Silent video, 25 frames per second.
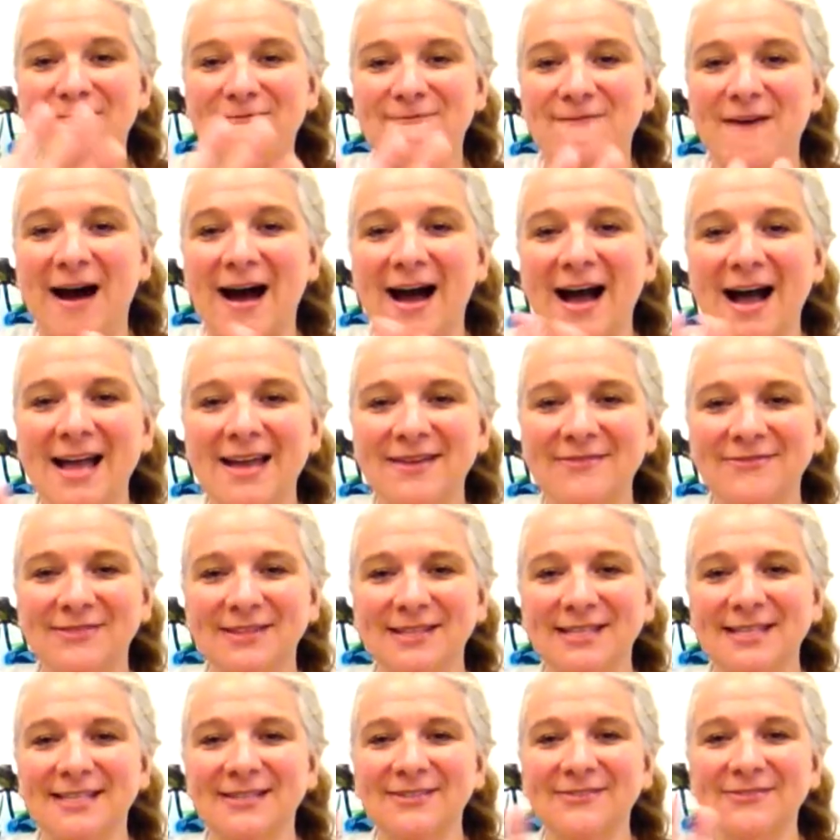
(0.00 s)
5
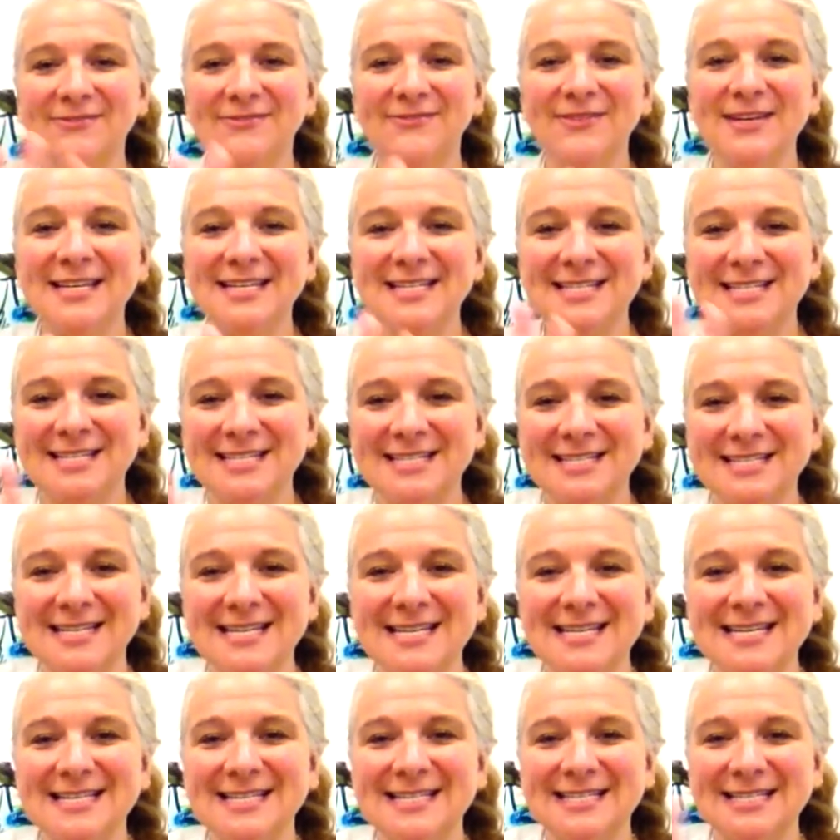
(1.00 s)
little
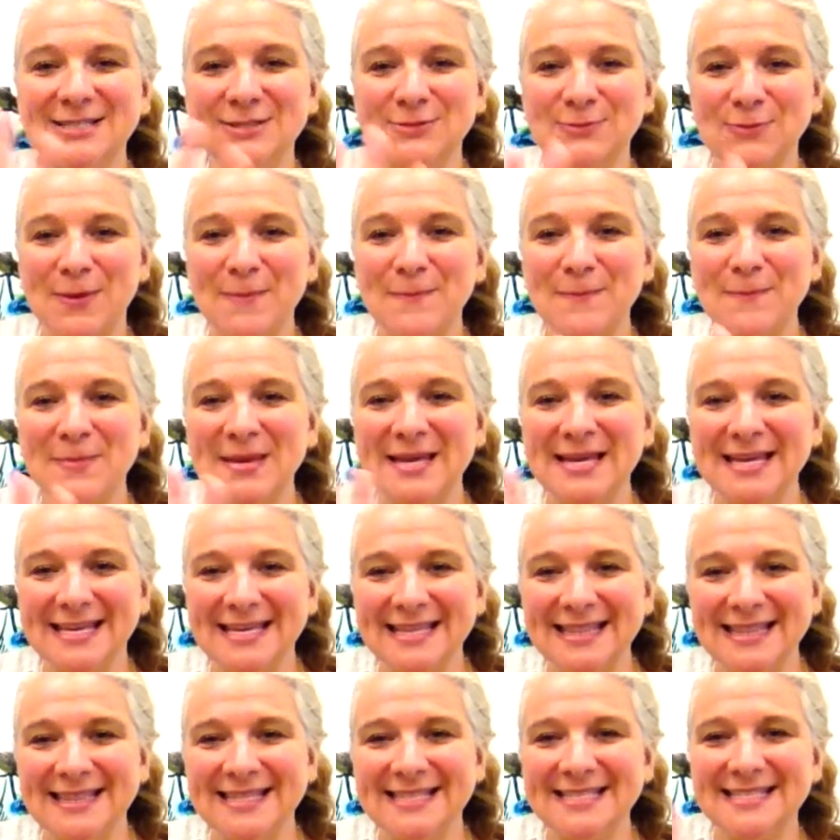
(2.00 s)
fishies swimming
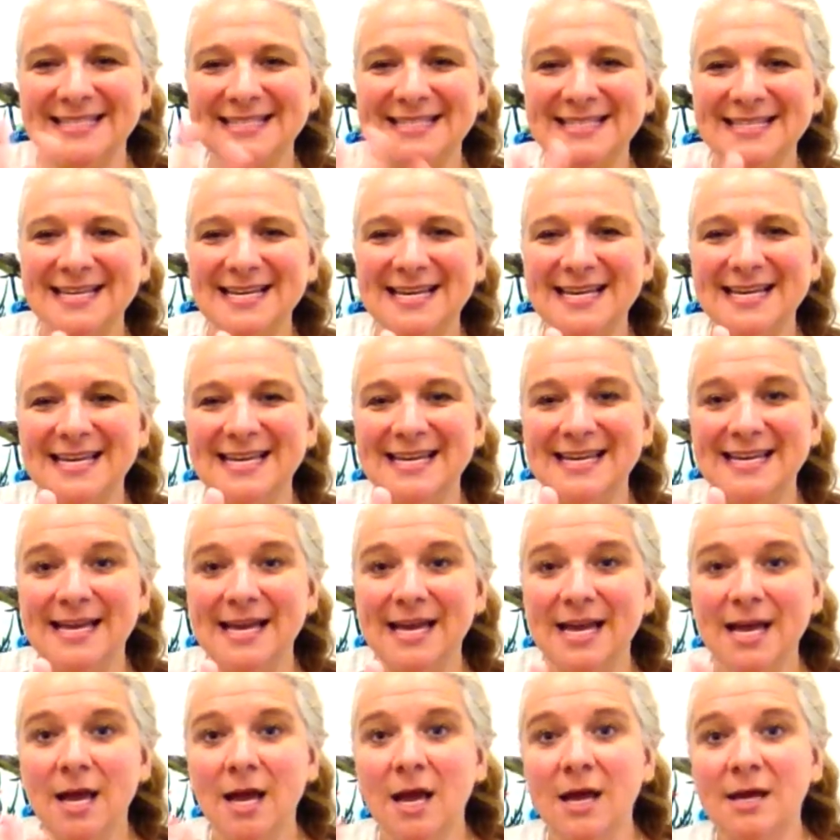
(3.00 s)
in the sea,
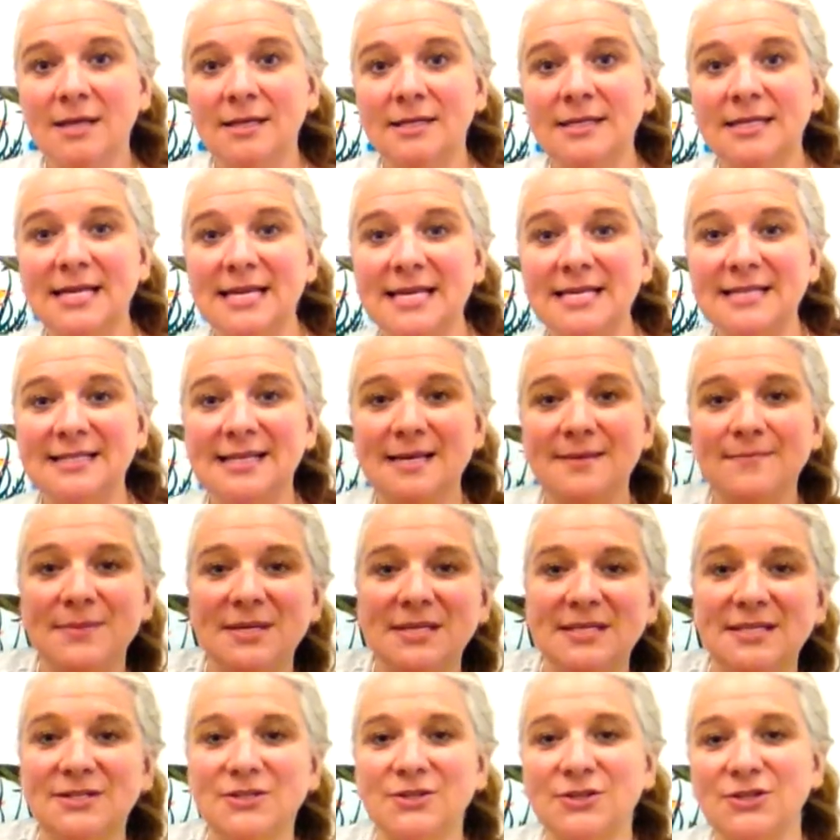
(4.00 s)
teasing
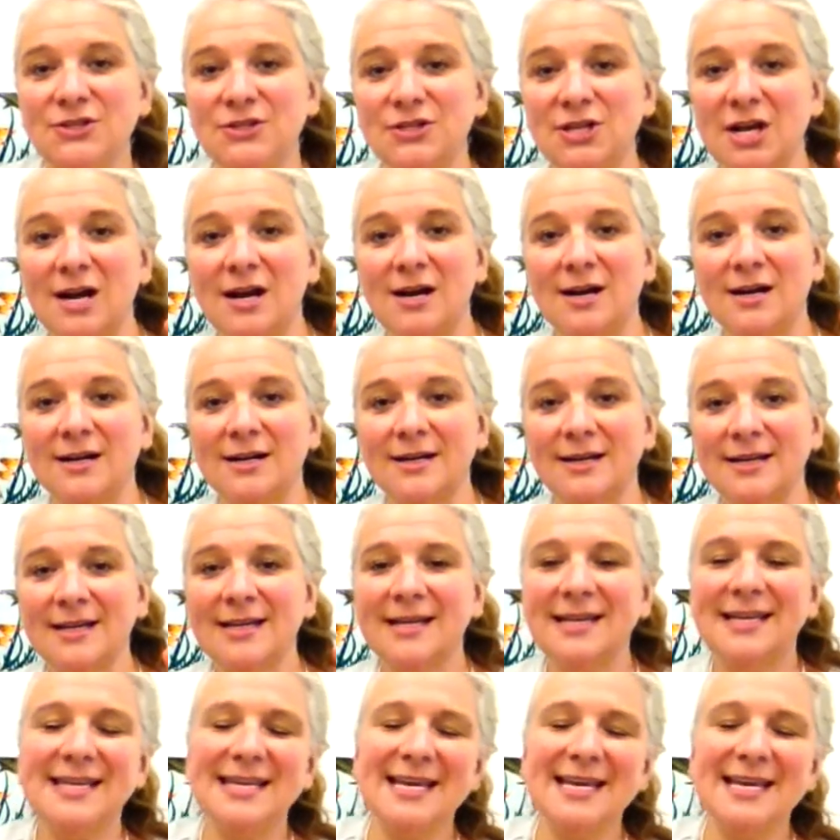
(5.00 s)
Mr. Shark.